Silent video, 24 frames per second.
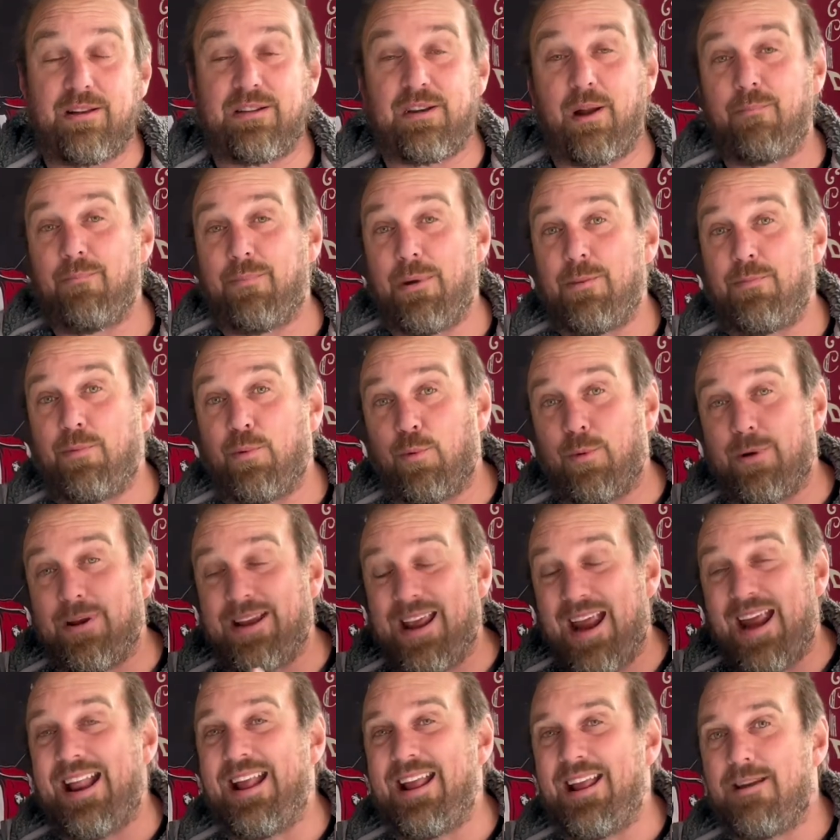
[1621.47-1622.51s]
some people would
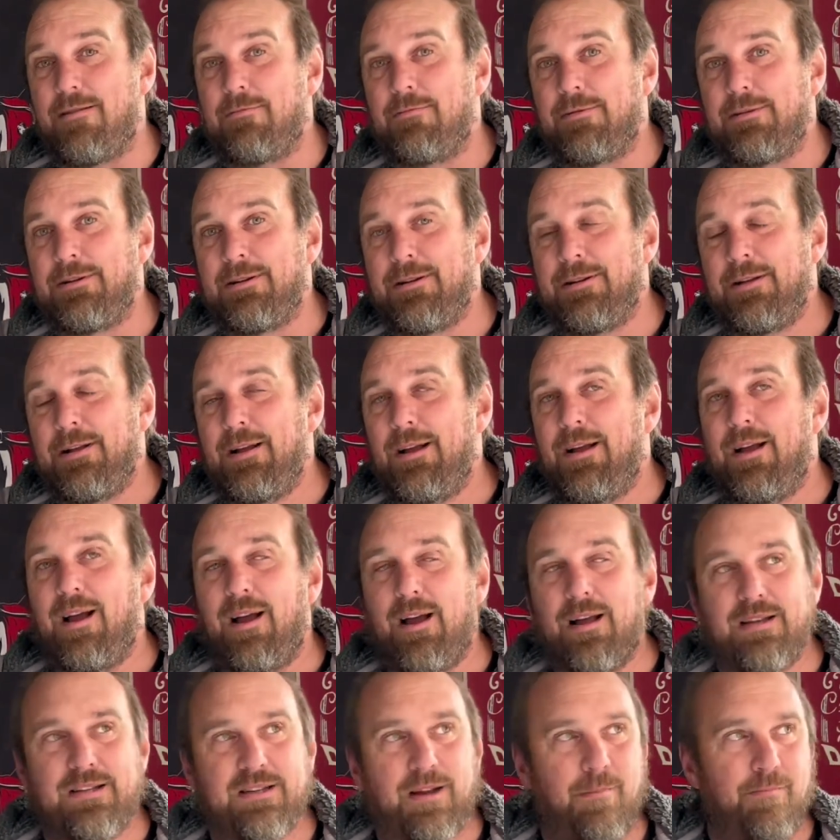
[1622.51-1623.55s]
get it,
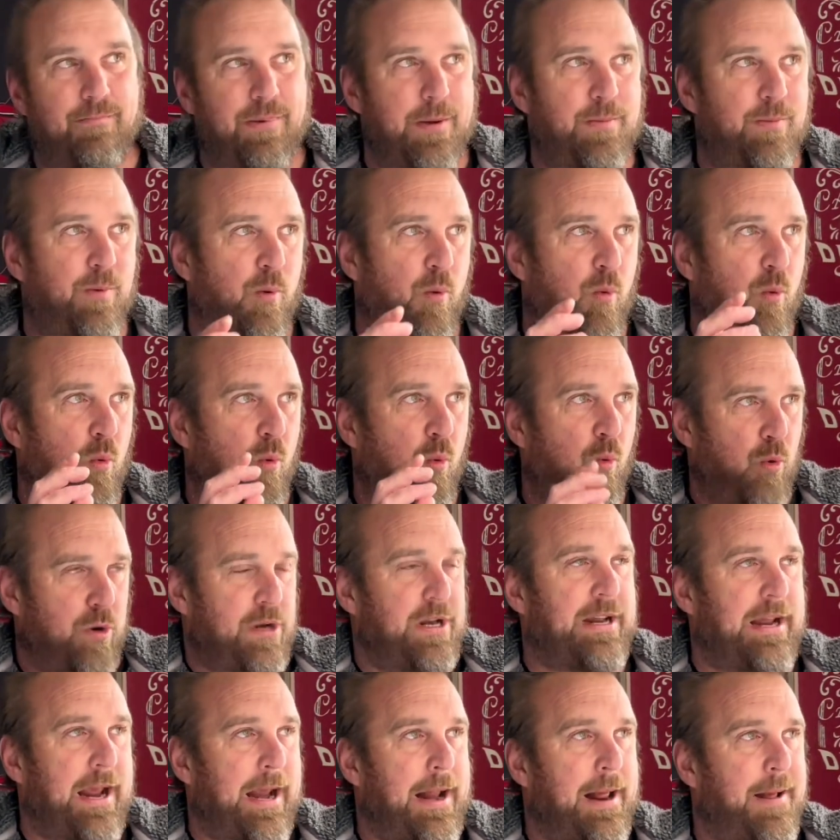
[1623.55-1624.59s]
and some people
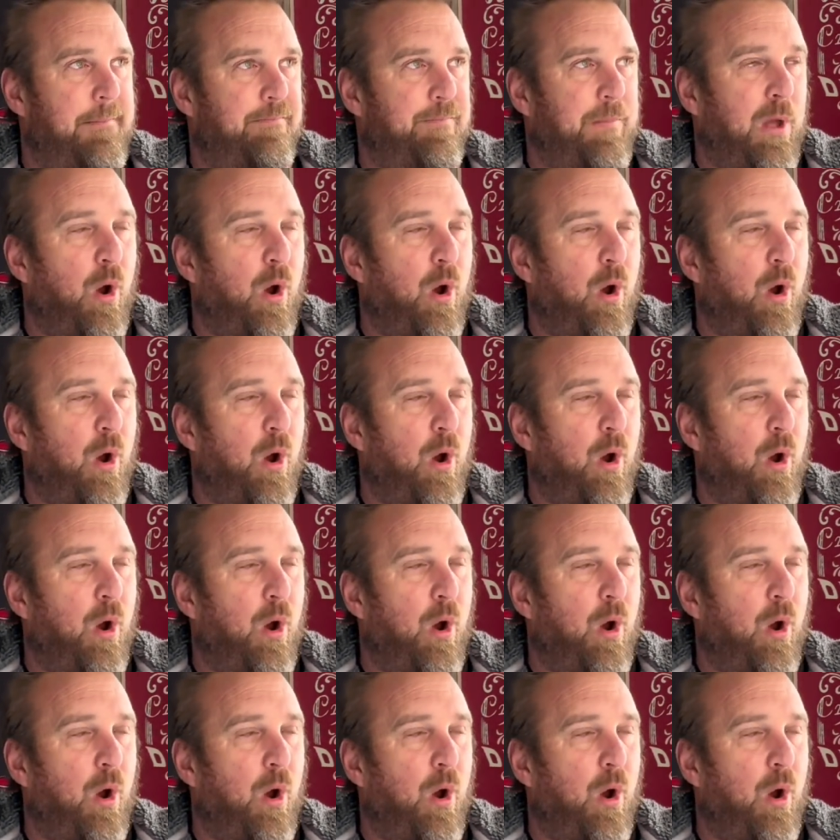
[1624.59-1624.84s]
wouldn't get it.